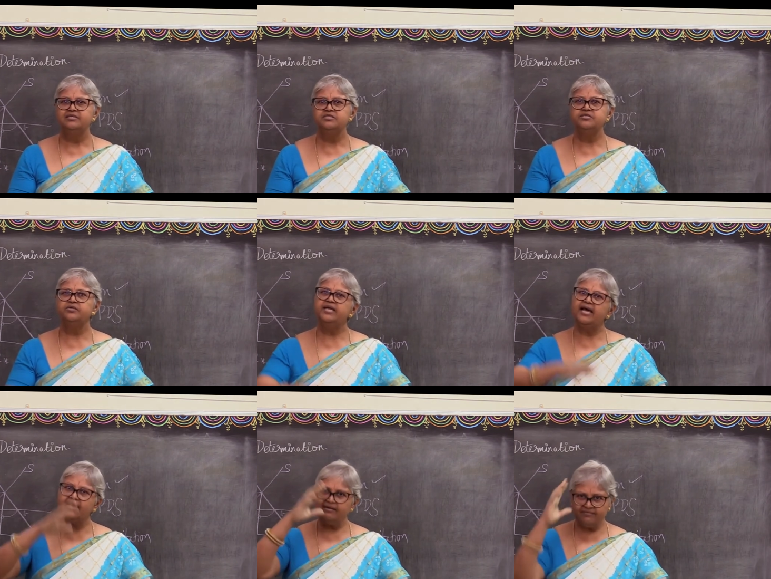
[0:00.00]
So they
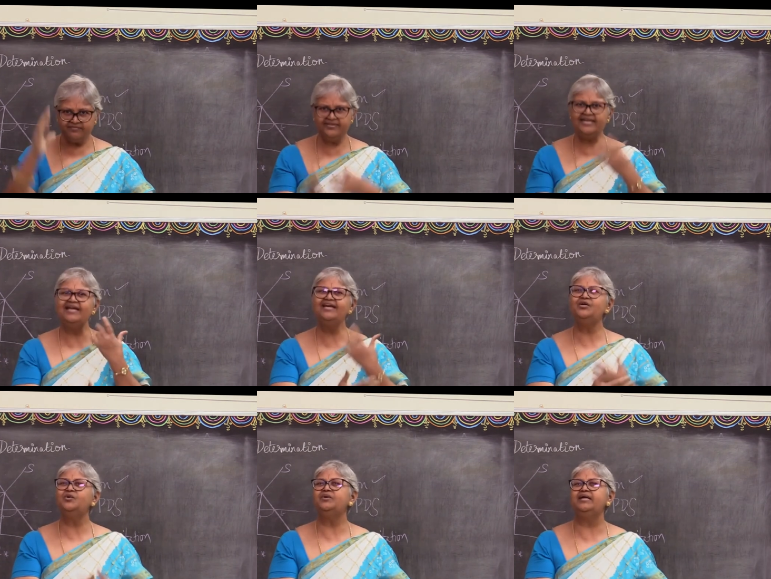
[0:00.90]
are
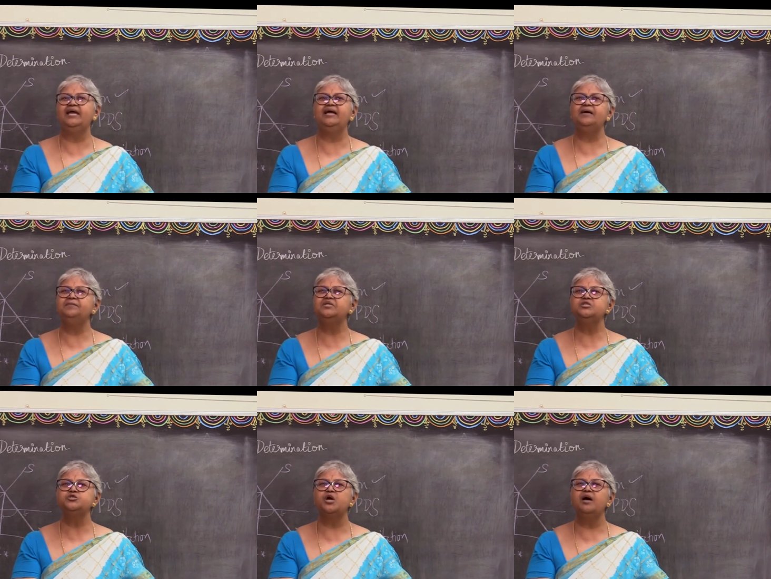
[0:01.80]
willing to take up
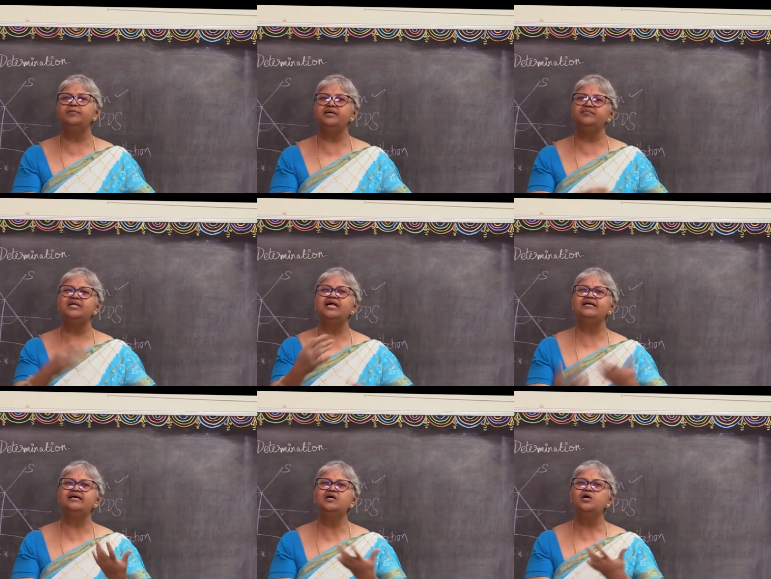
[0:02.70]
the job even
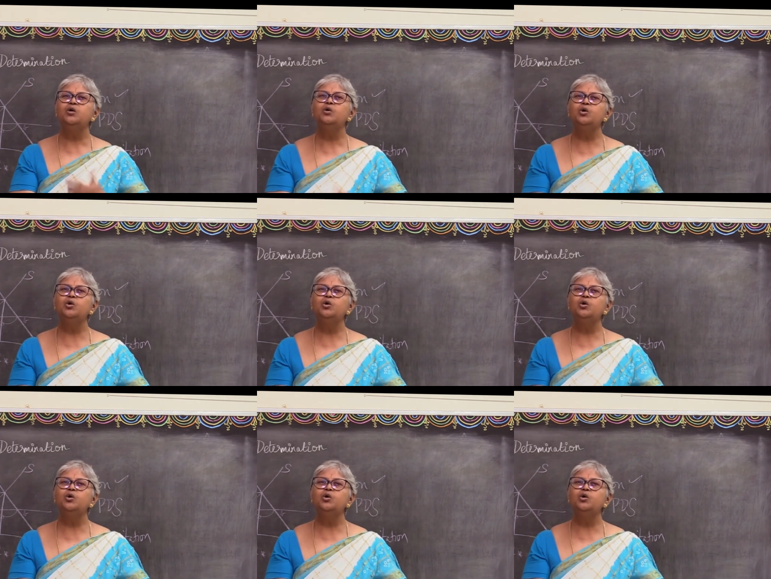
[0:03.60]
at a